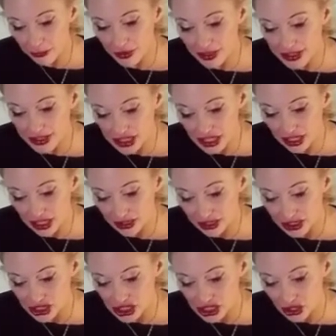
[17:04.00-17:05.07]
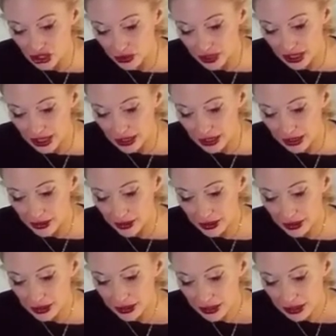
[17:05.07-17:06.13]
for this challenge. Okay.
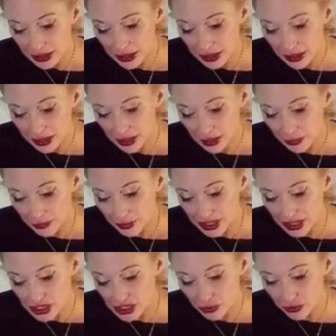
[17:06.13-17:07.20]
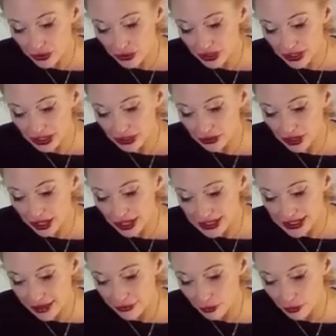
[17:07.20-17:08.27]
Um, I do feel like you
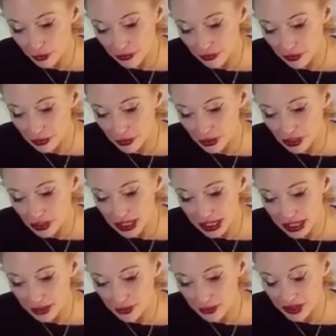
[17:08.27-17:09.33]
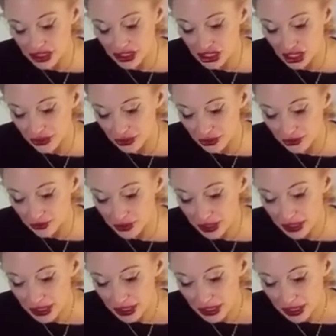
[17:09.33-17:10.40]
guys have a way of communicating with each other
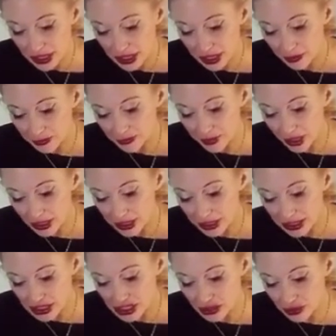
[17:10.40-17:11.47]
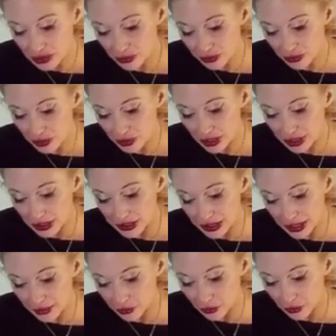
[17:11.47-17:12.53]
um, on an intuitive uh,
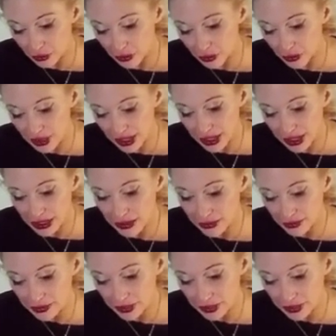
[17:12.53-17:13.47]
level, okay?